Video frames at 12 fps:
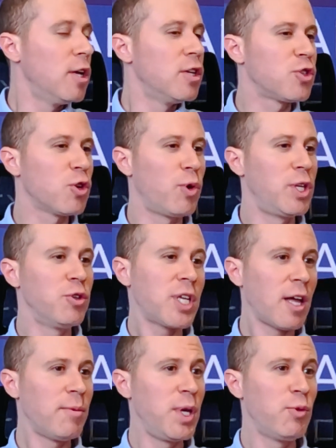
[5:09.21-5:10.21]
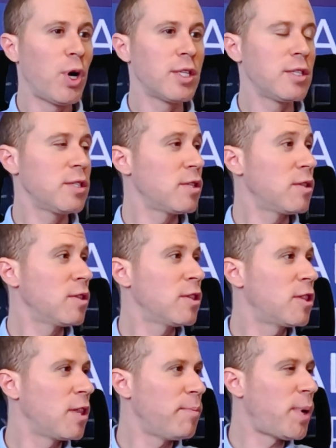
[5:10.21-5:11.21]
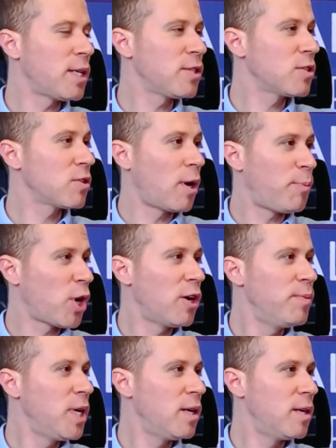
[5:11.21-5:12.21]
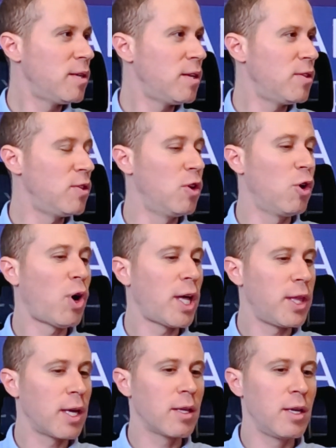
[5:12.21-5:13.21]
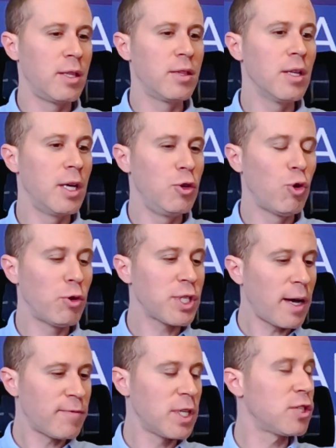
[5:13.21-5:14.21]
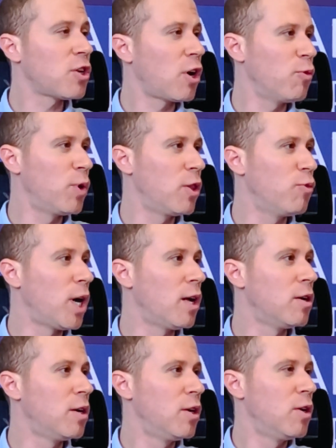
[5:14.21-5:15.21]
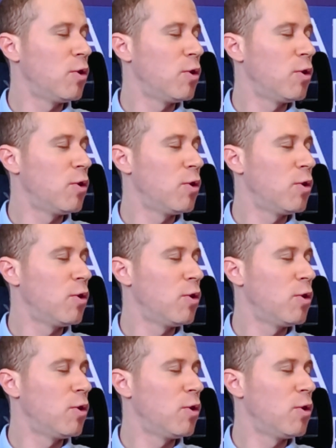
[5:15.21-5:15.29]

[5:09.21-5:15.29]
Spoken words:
So when you tell me what's the best apartment, no, I think you always have to start with, well,